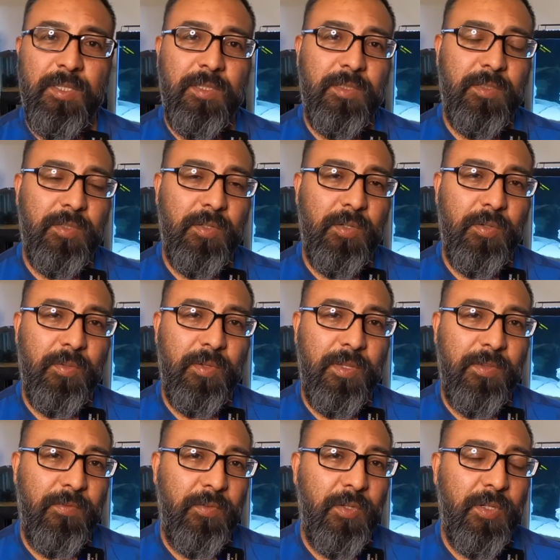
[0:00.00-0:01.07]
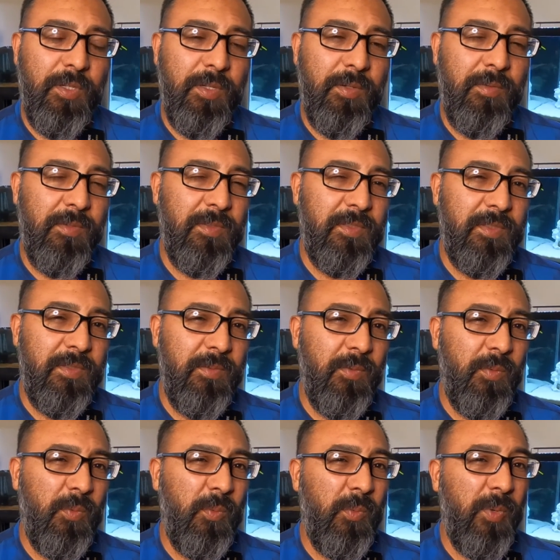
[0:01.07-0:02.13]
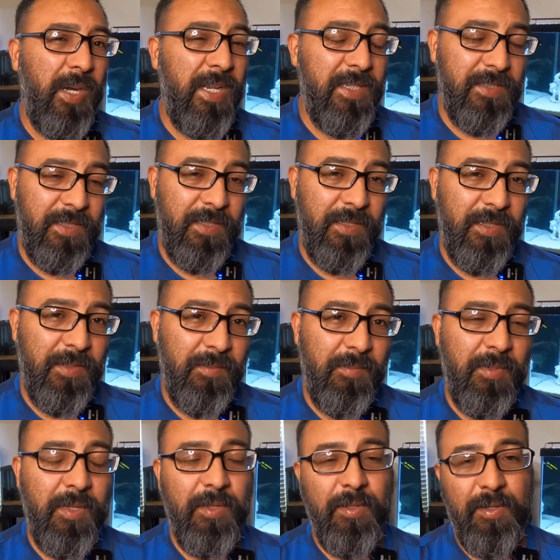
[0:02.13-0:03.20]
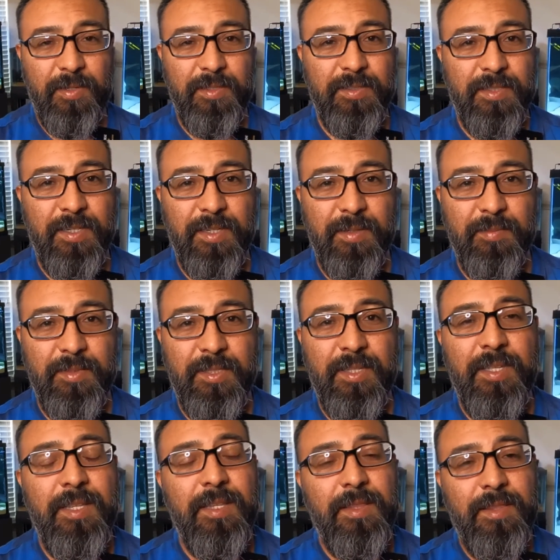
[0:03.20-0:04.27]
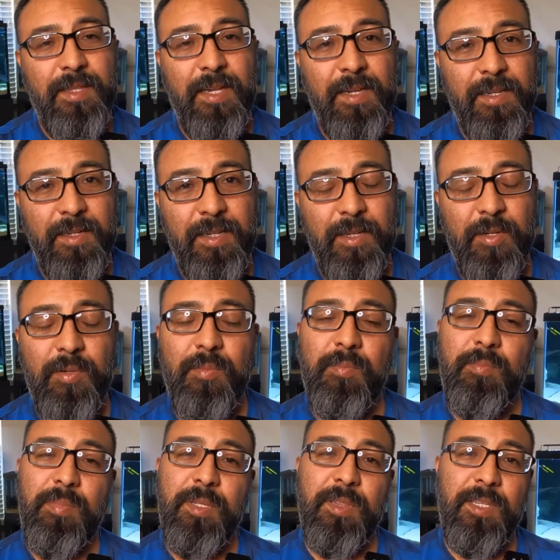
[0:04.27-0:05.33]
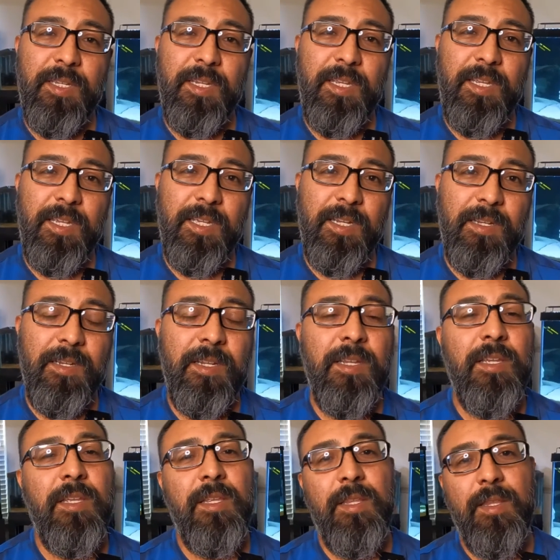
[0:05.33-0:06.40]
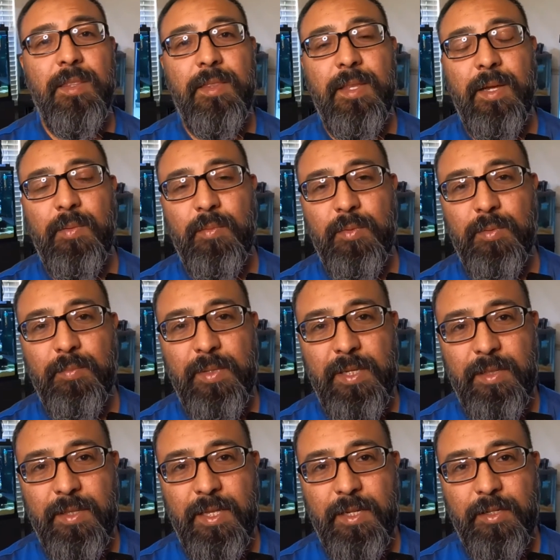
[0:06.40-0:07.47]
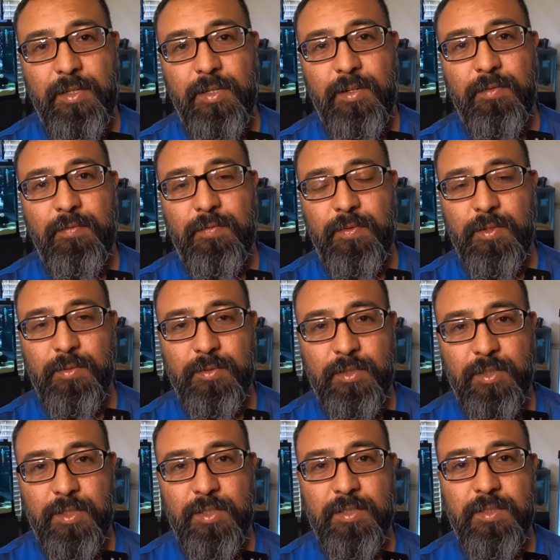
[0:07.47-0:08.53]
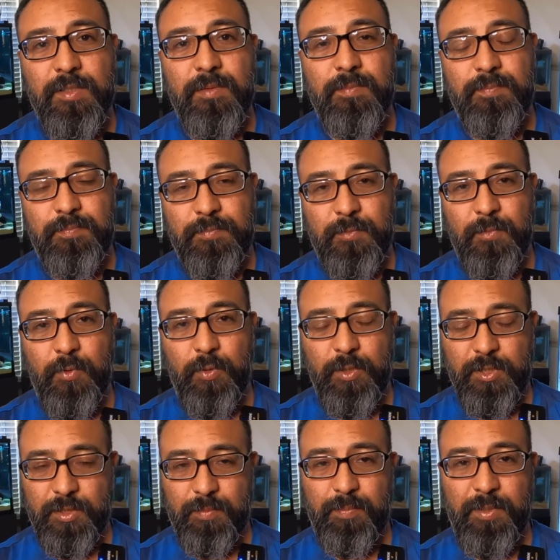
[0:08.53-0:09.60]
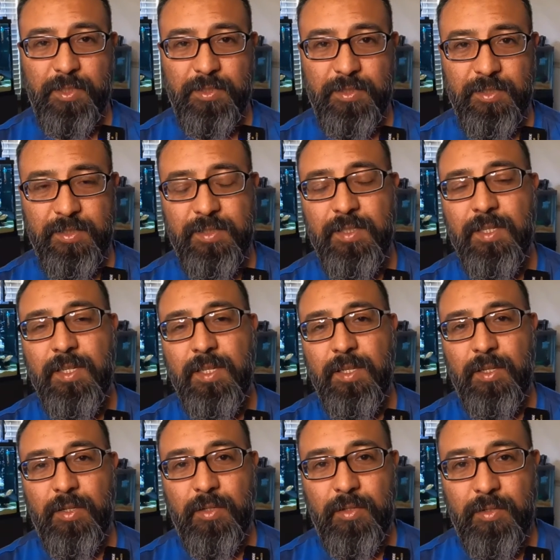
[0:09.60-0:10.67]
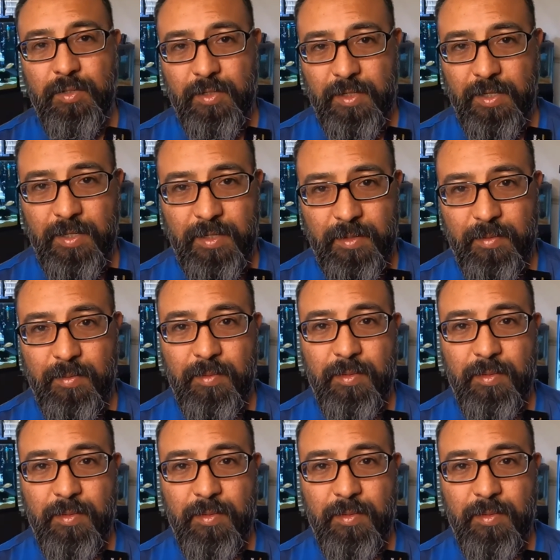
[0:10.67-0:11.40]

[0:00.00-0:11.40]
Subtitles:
So if you could raise it up, a lot of times that can help, but then again, that would mean that your filters or your sponges could get